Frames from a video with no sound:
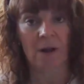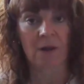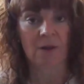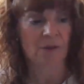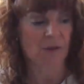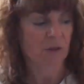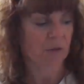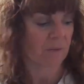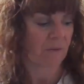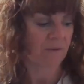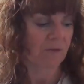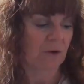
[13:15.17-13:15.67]
all of
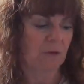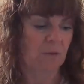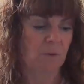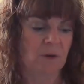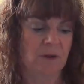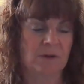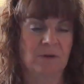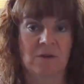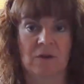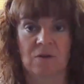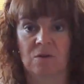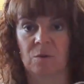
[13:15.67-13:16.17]
the thrifted
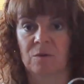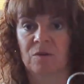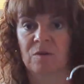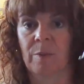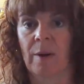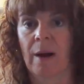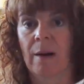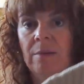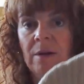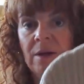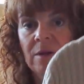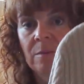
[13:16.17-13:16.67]
ones, this was
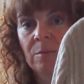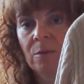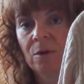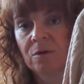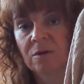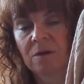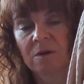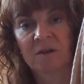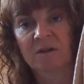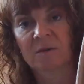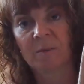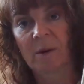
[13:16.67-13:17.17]
probably the
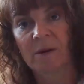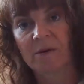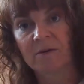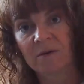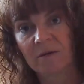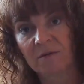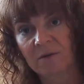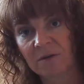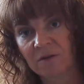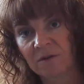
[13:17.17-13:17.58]
most expensive,